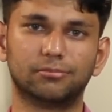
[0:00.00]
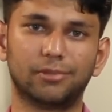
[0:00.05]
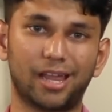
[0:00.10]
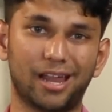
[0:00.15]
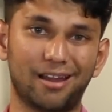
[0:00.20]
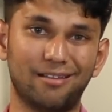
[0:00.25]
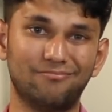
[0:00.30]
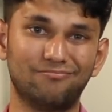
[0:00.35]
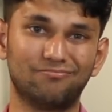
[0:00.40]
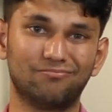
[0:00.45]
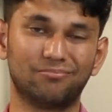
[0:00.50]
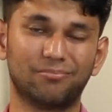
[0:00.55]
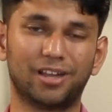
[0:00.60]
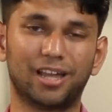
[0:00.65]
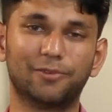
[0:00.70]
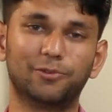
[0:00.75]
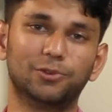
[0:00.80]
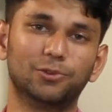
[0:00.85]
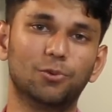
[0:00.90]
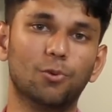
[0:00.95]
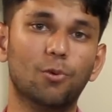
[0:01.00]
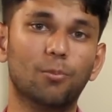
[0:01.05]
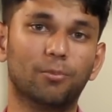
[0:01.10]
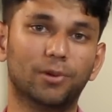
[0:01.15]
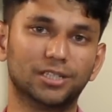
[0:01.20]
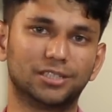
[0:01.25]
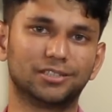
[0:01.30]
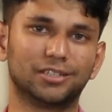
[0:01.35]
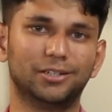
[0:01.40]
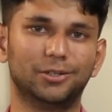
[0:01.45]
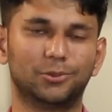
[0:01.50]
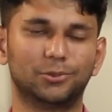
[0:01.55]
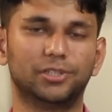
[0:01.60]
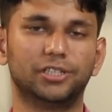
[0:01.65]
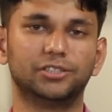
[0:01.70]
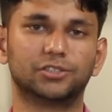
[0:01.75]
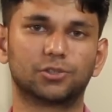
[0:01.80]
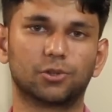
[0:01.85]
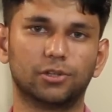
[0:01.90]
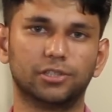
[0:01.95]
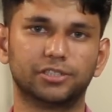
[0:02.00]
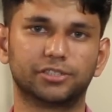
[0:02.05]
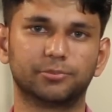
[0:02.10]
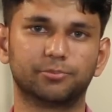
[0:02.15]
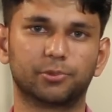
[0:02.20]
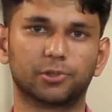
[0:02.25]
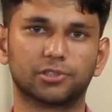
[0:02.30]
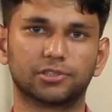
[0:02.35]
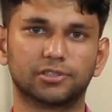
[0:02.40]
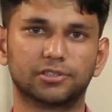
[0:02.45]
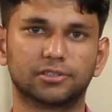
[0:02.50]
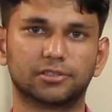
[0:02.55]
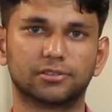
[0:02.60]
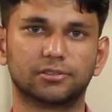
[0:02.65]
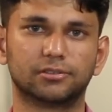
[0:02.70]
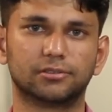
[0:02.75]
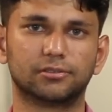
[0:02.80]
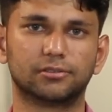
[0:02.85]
and I won't go much into the installation process.